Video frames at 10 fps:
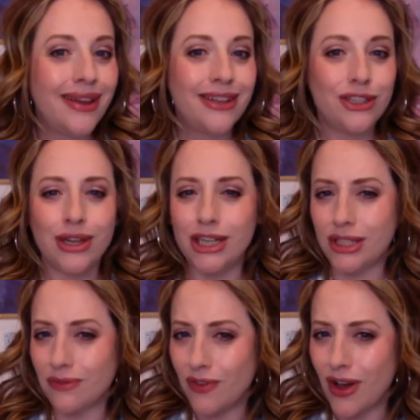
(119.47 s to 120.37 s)
change
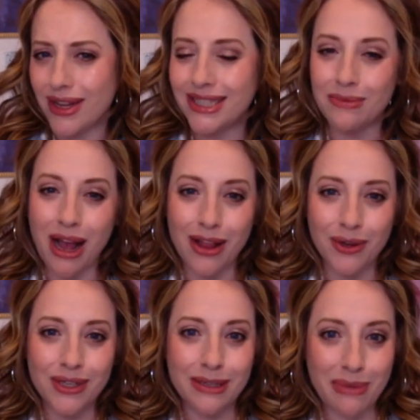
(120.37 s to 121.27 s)
some fonts, some
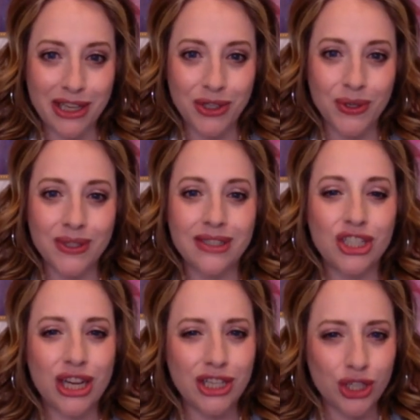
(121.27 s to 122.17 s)
colors, some pictures,
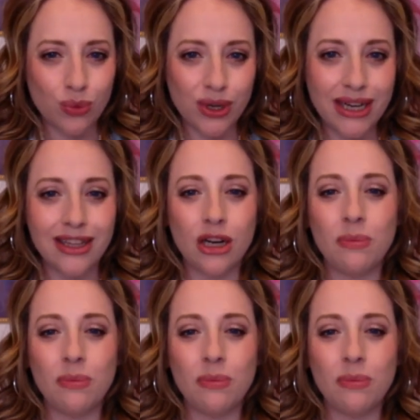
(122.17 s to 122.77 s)
change the wording a little